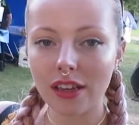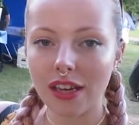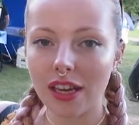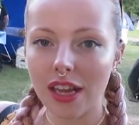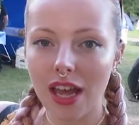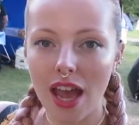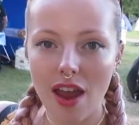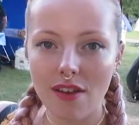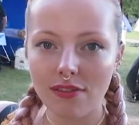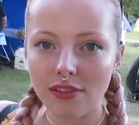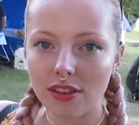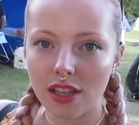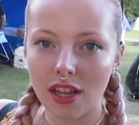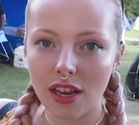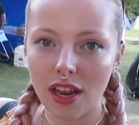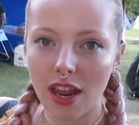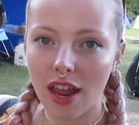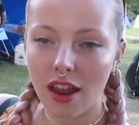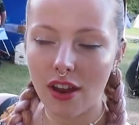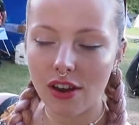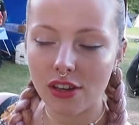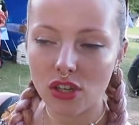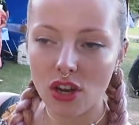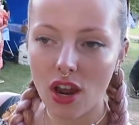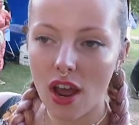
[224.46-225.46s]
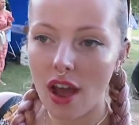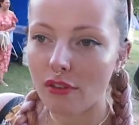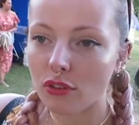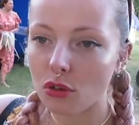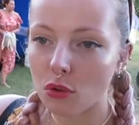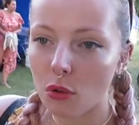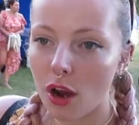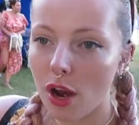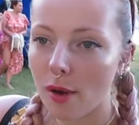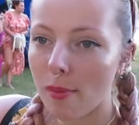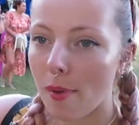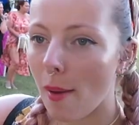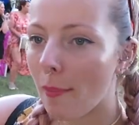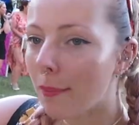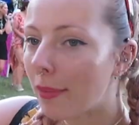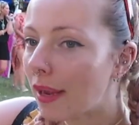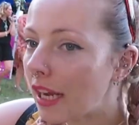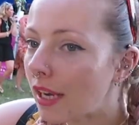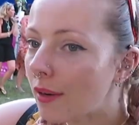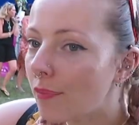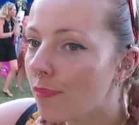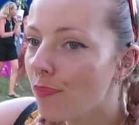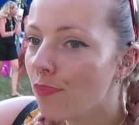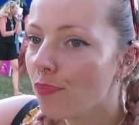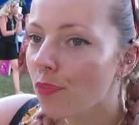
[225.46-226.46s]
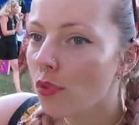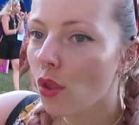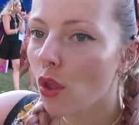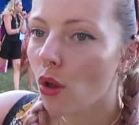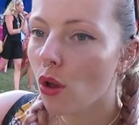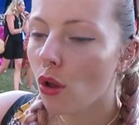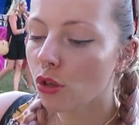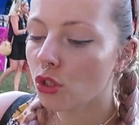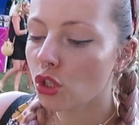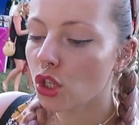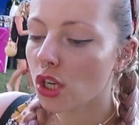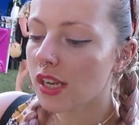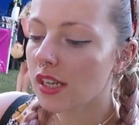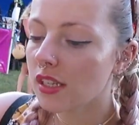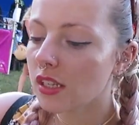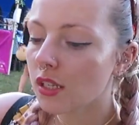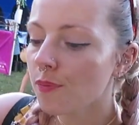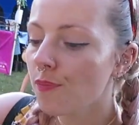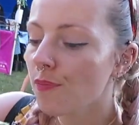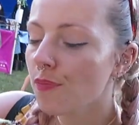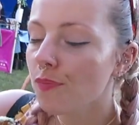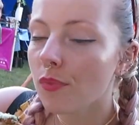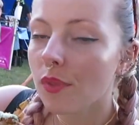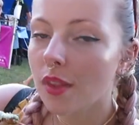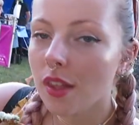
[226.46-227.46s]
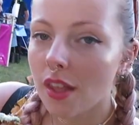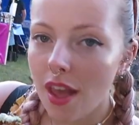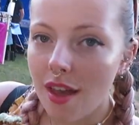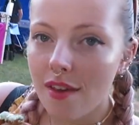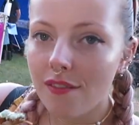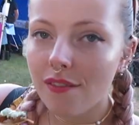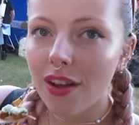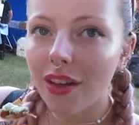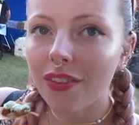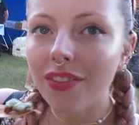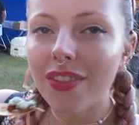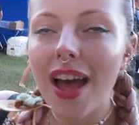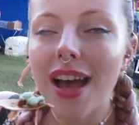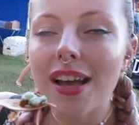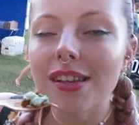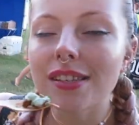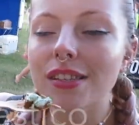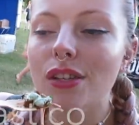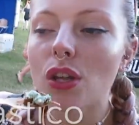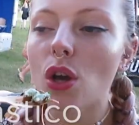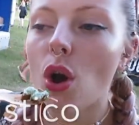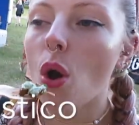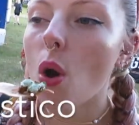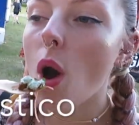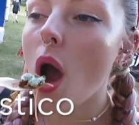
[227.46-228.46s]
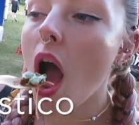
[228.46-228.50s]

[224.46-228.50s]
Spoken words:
can eat everything here. I don't have to worry about meat or cheese. Fantastic.